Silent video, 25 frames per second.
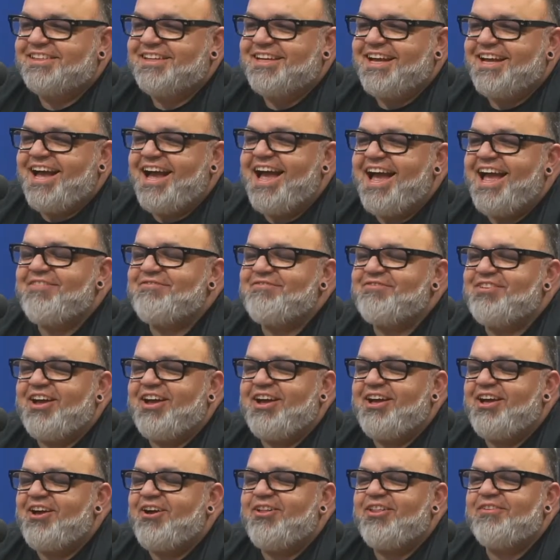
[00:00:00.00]

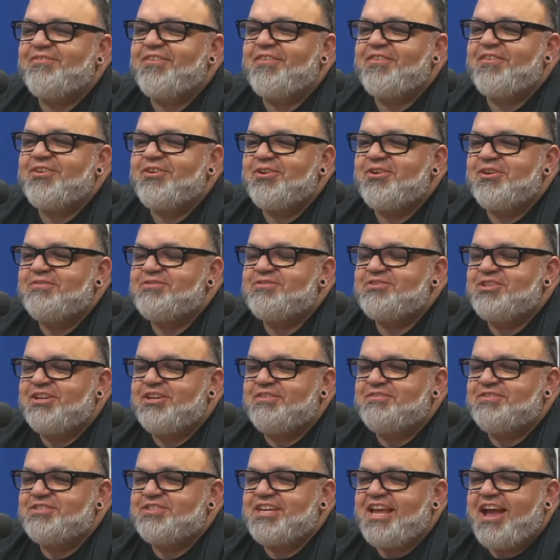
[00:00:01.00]
All I've ever known
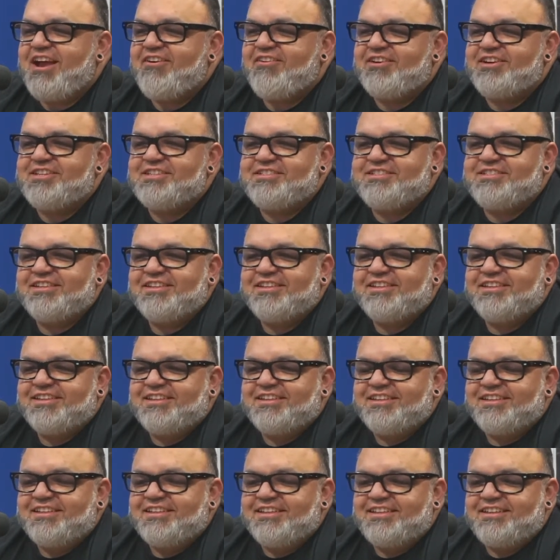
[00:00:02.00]
of Sarah is
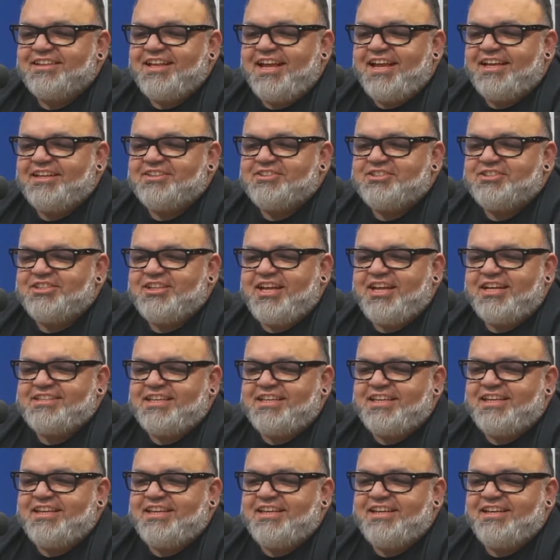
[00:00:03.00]
like she likes
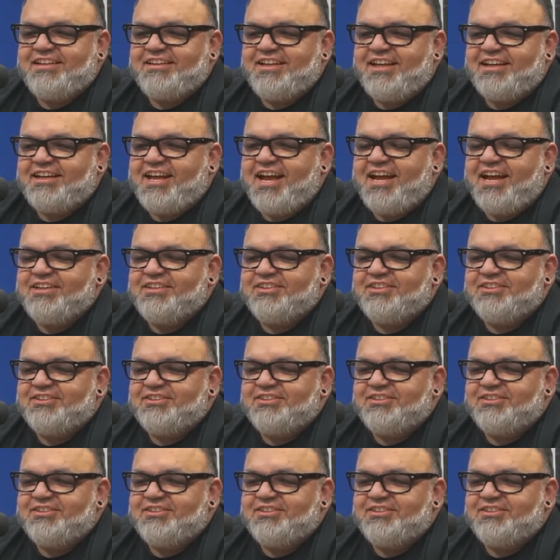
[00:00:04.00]
eating like I do,